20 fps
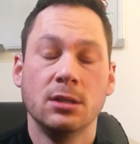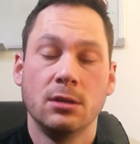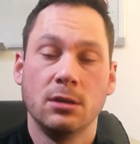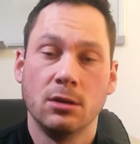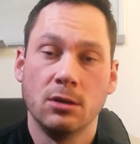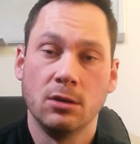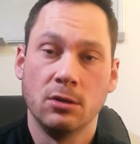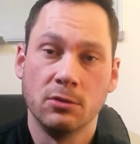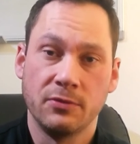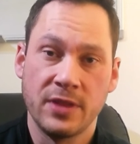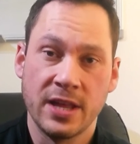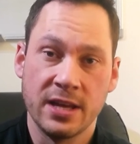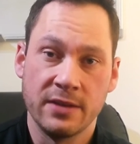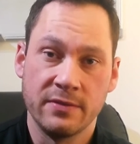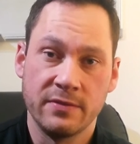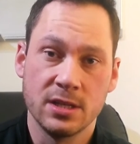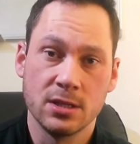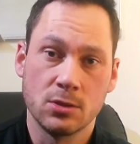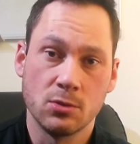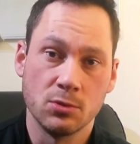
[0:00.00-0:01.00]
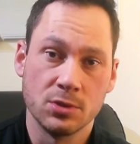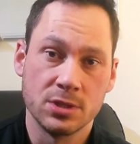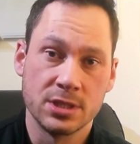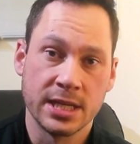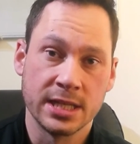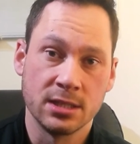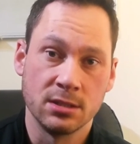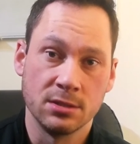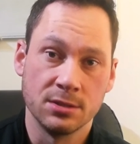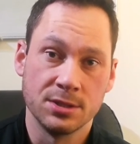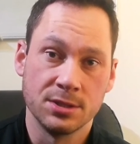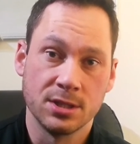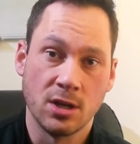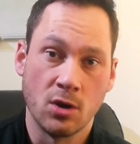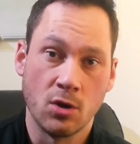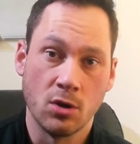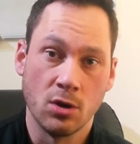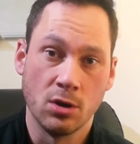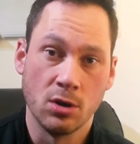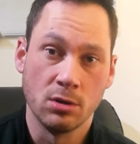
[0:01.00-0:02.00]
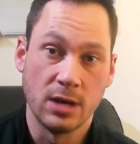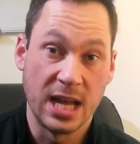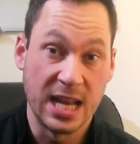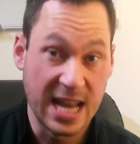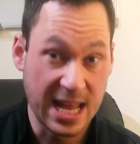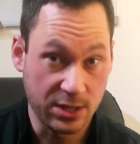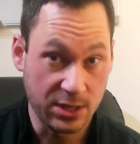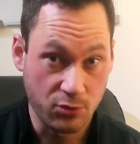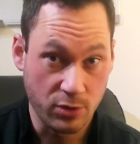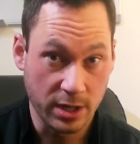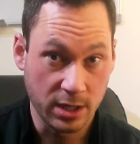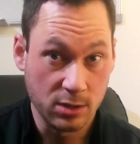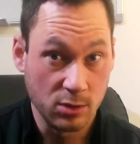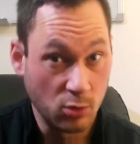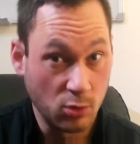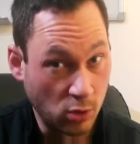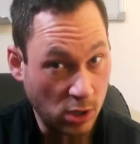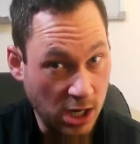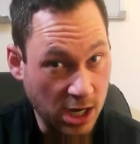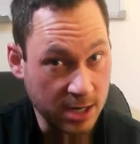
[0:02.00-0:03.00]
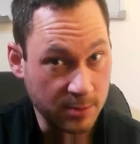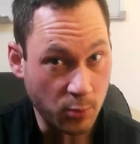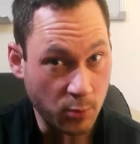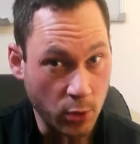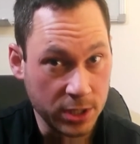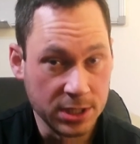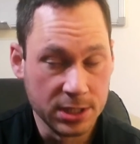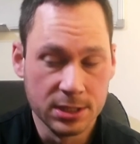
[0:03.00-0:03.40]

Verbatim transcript: of their vehicle sales are electric or hybrid,